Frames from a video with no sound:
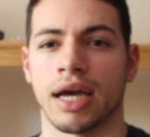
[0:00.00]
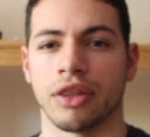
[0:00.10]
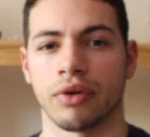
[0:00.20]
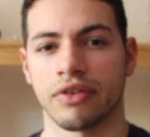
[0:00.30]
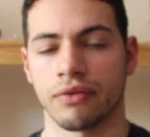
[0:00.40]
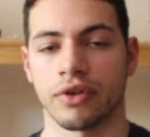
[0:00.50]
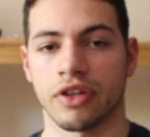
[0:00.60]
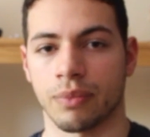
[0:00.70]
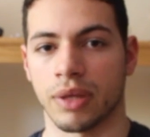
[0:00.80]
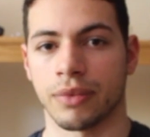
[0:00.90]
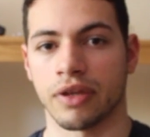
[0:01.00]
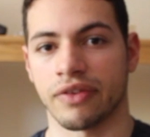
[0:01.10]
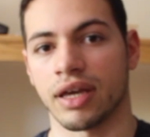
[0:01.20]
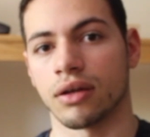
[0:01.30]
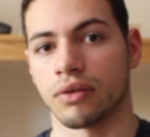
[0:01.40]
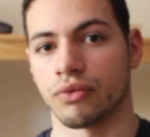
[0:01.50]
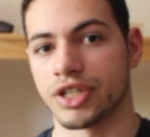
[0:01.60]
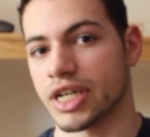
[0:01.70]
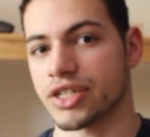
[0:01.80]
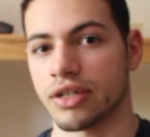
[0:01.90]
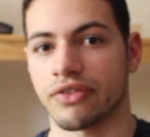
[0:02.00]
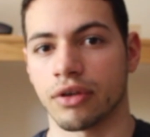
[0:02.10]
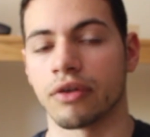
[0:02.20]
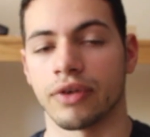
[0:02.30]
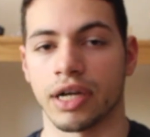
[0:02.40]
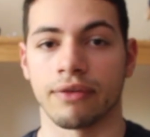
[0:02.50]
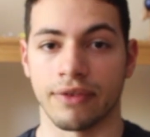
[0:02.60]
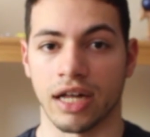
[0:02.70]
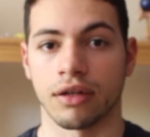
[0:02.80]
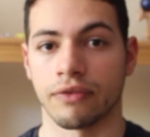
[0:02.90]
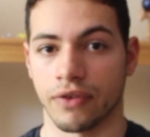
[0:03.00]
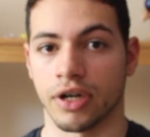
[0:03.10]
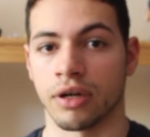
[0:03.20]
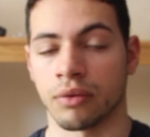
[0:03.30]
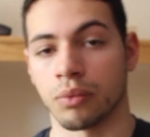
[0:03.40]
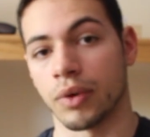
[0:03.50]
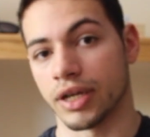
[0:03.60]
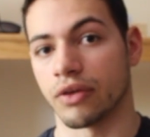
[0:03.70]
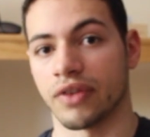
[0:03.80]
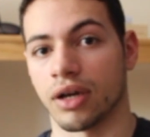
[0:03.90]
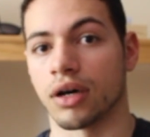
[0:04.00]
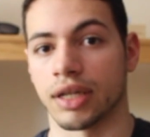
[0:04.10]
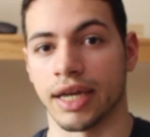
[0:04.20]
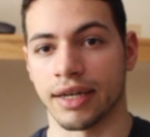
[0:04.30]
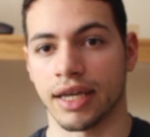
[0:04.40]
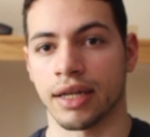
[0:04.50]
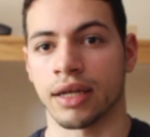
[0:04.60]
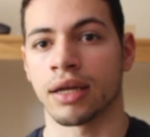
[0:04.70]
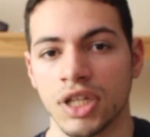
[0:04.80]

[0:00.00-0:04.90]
And the reason for this may be is that rejection is still a very valid fear when using online dating.